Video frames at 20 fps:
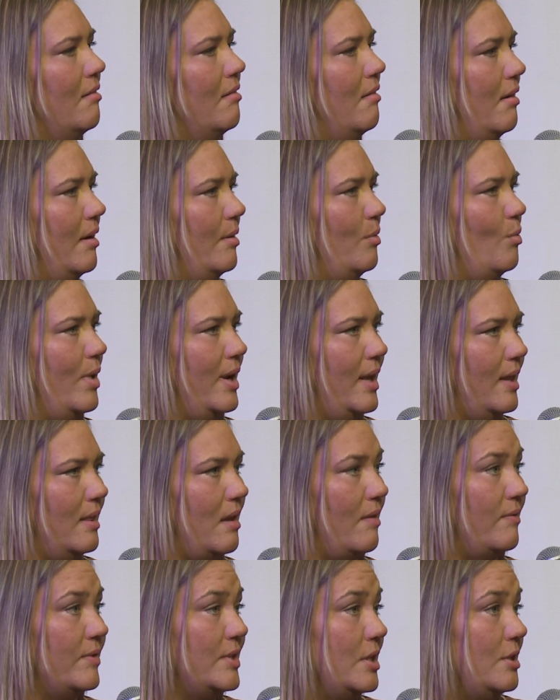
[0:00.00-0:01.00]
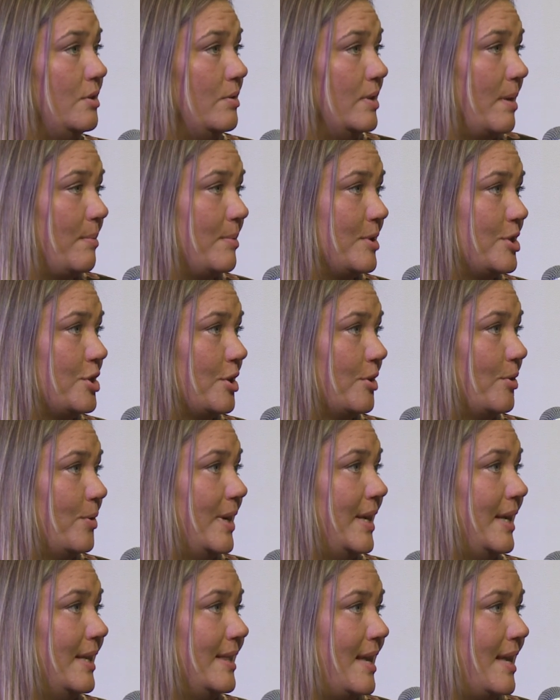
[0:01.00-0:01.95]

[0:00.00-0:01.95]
on what I love to do, and that was sugaring.